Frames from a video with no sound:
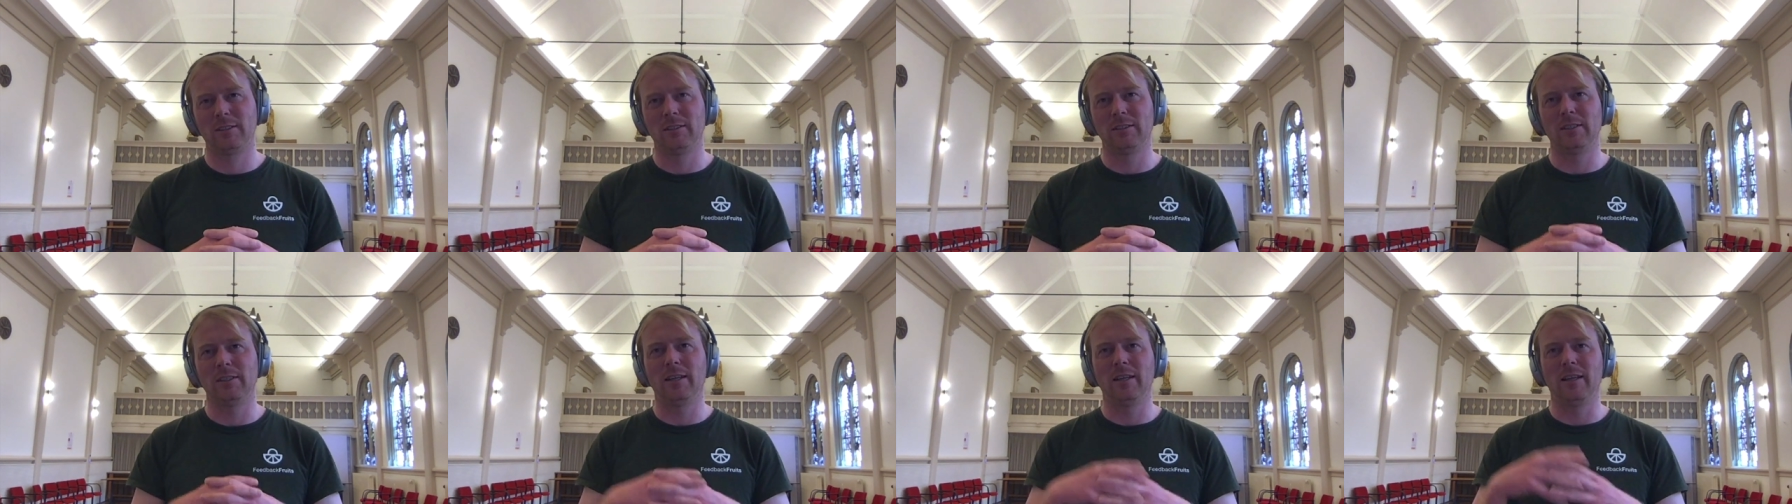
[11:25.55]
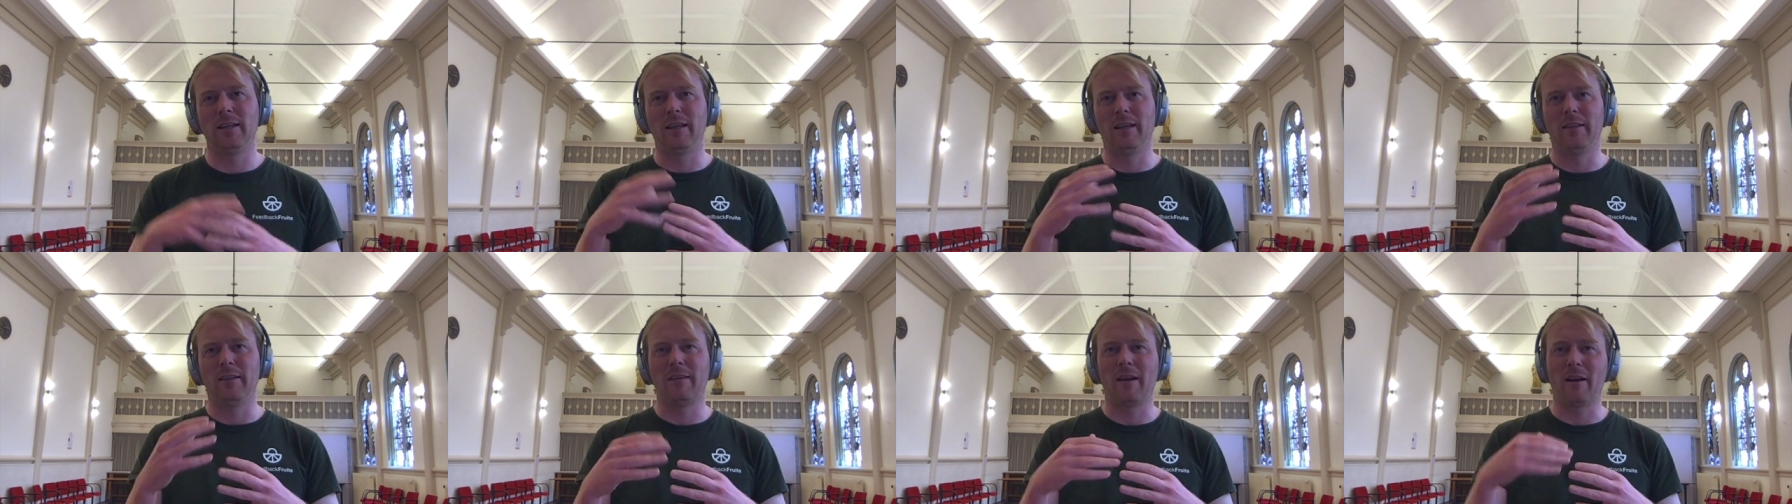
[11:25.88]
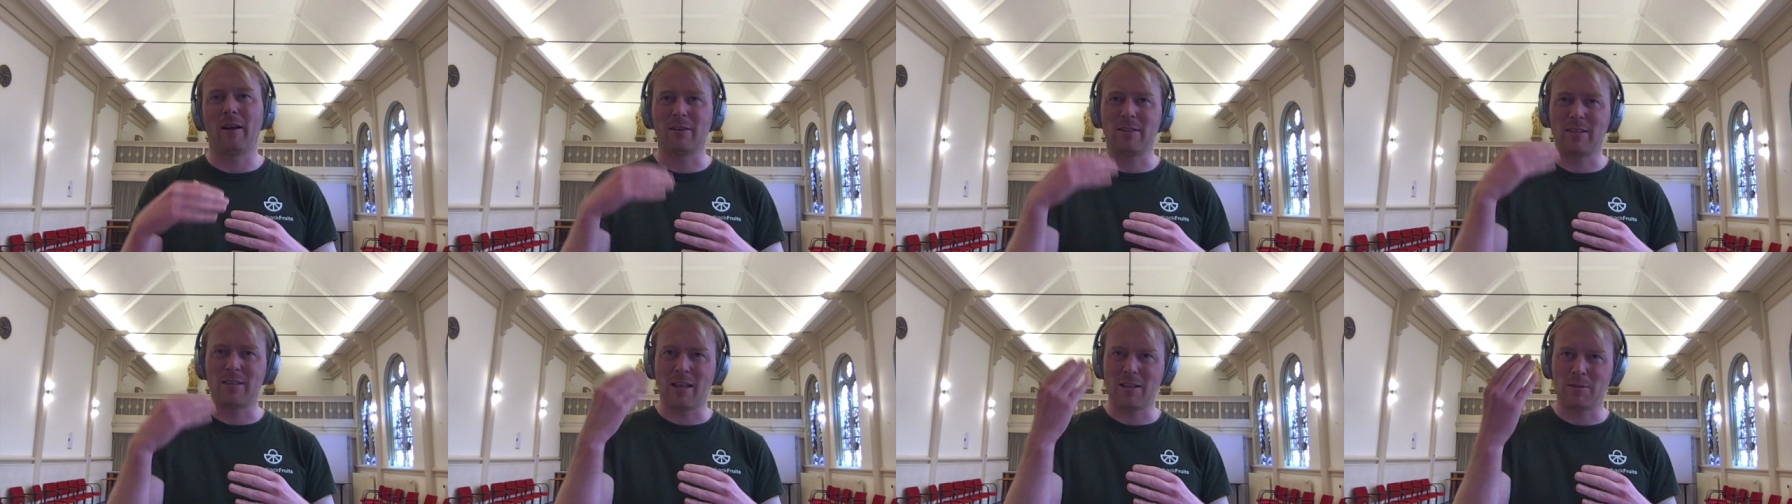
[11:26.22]
there
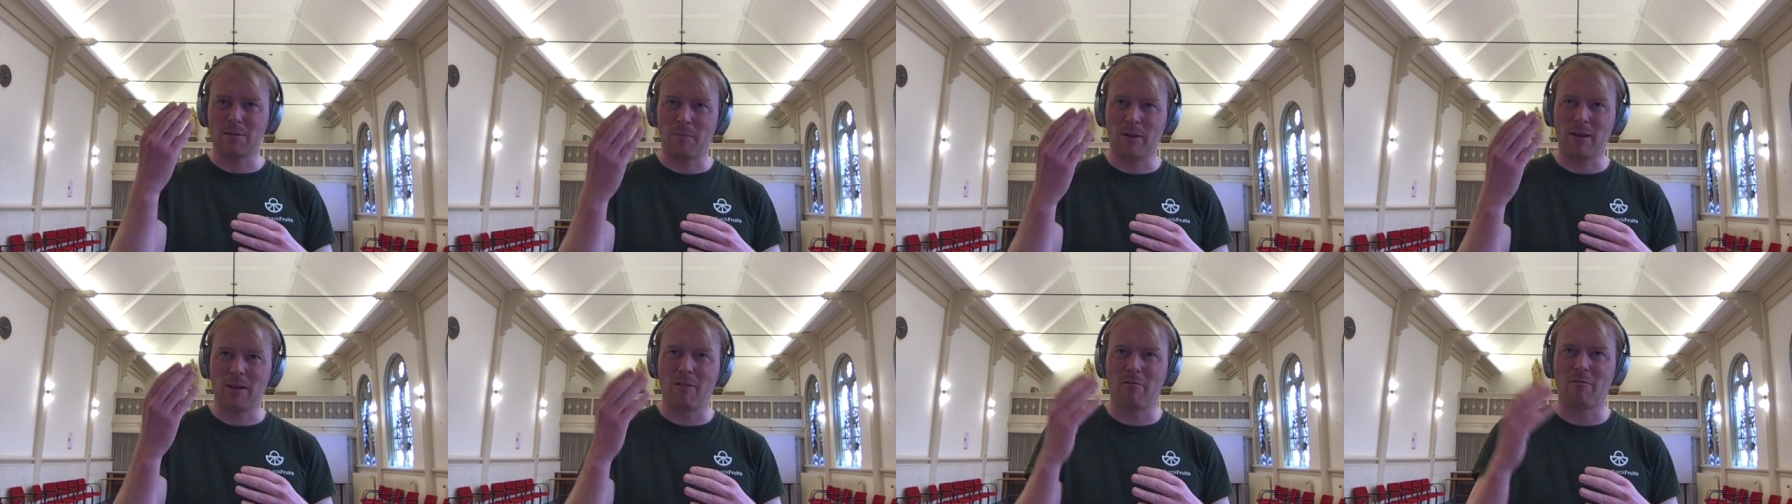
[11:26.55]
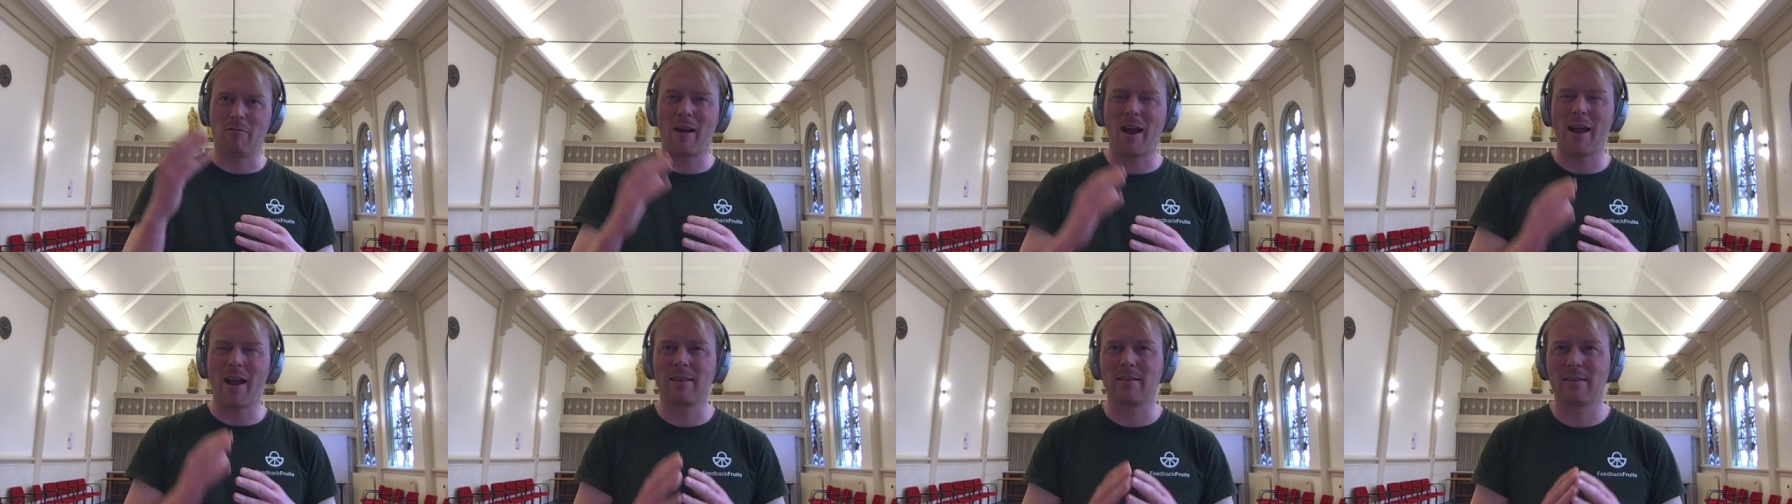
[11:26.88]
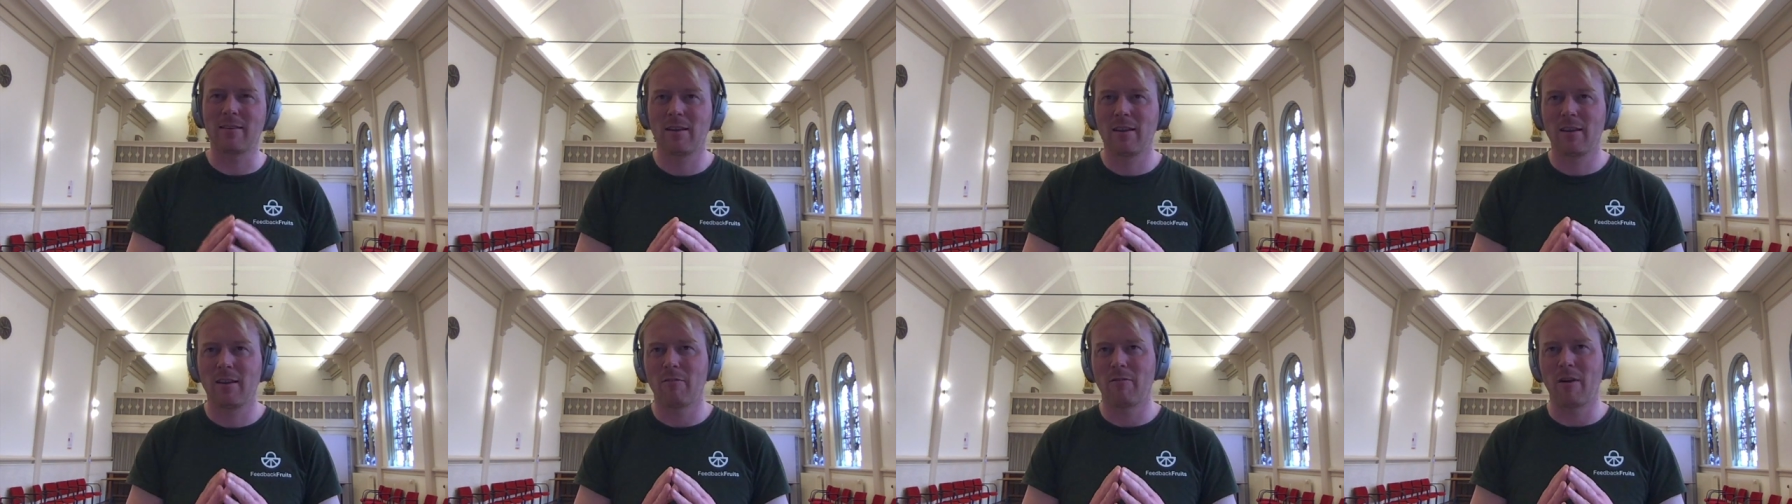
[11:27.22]
has been a right
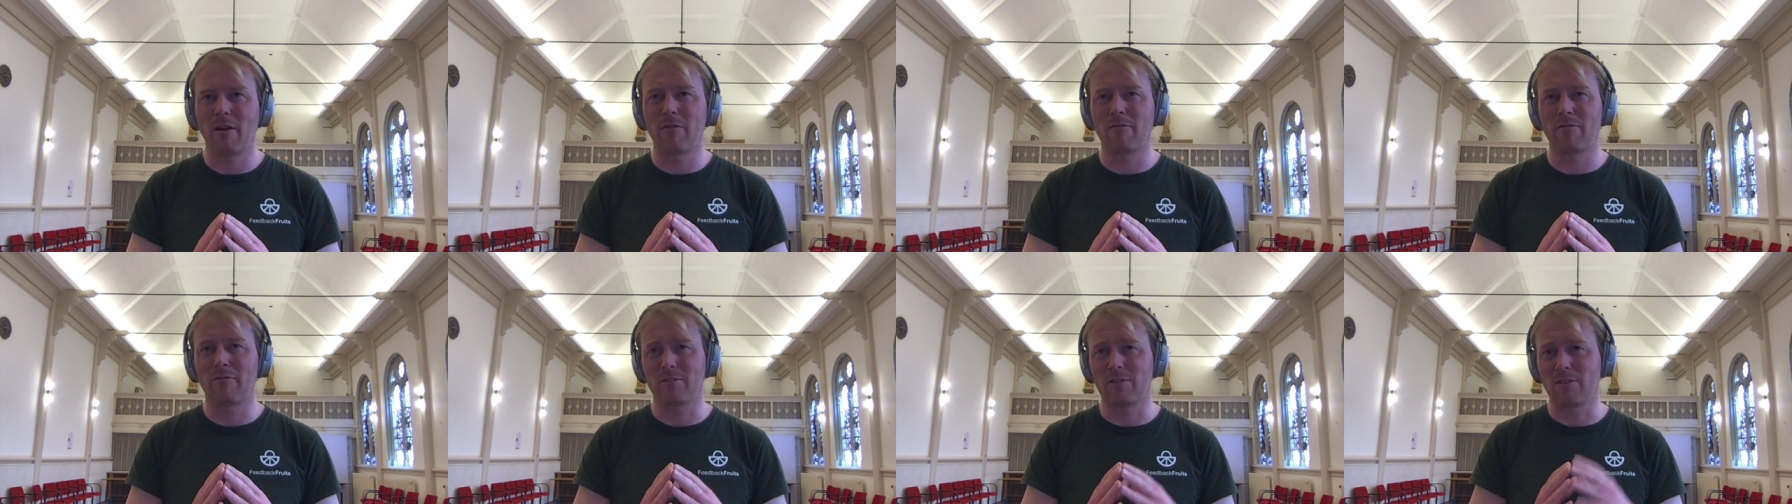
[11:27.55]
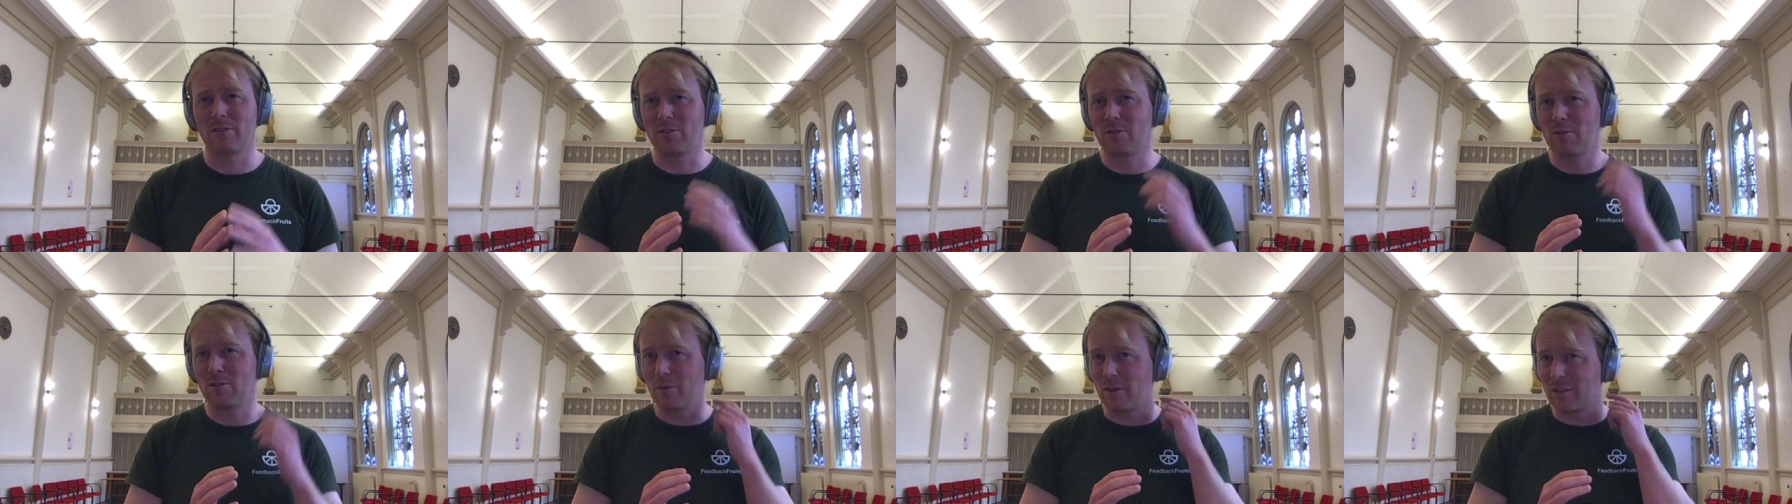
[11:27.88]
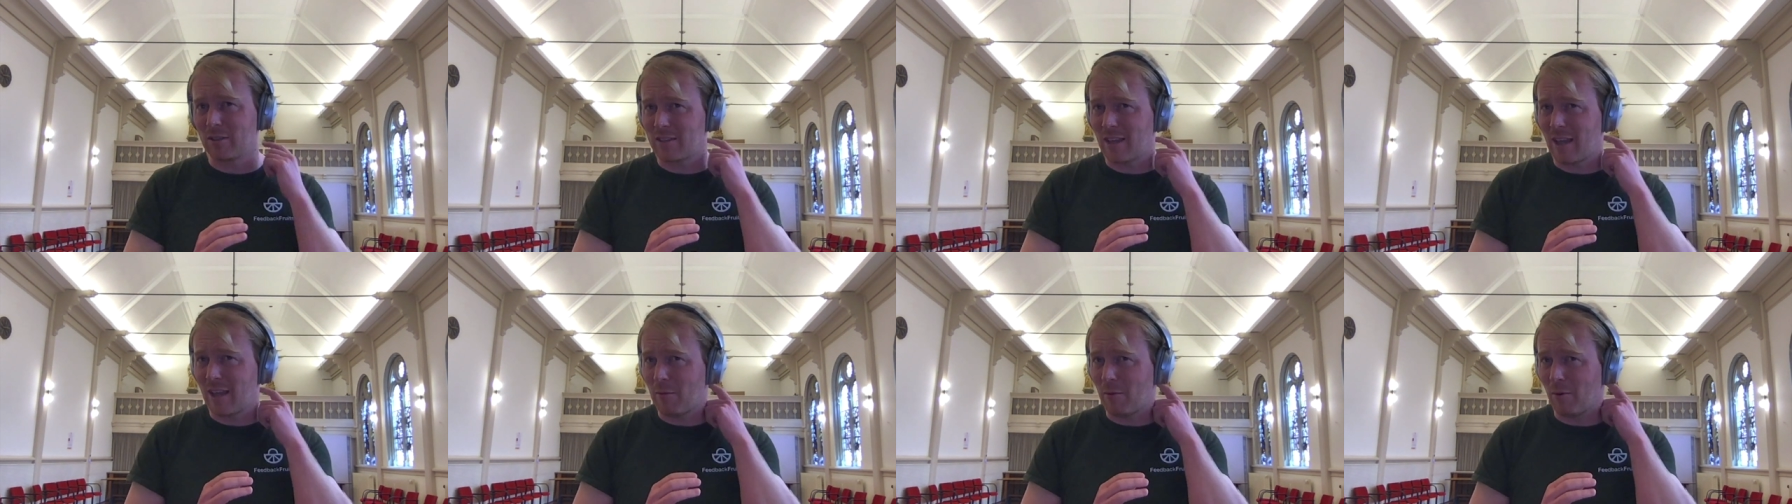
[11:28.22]
references to a
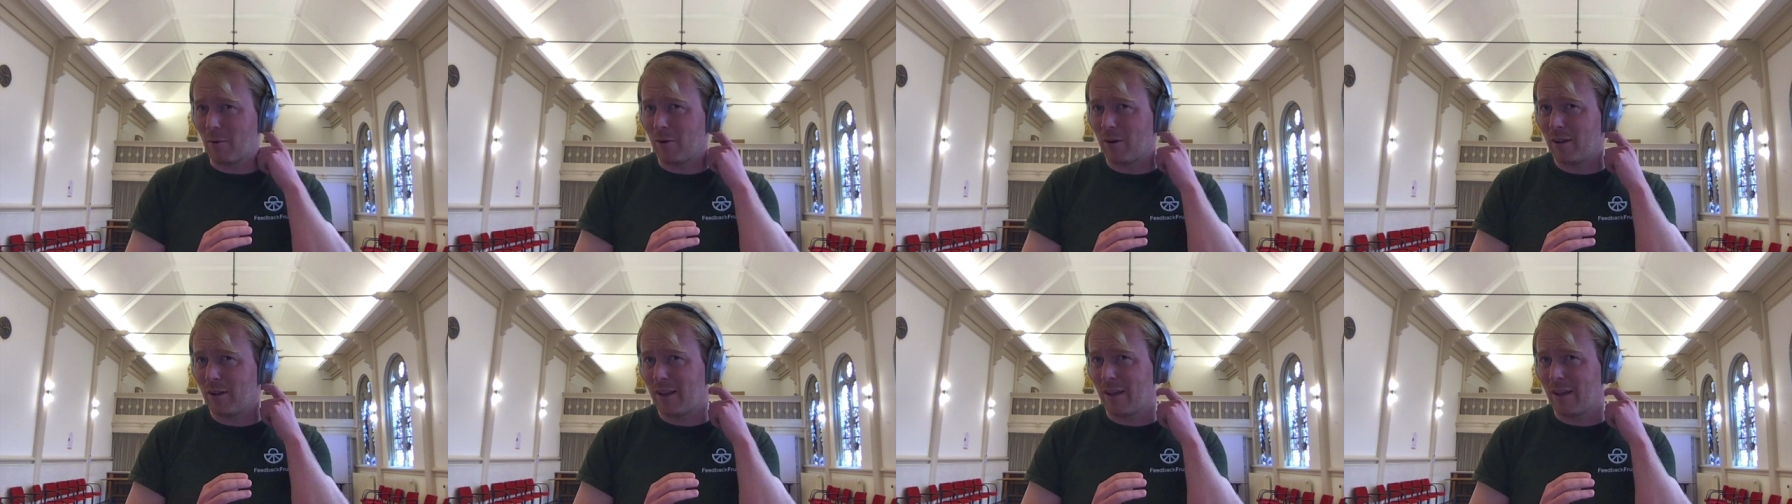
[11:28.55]
table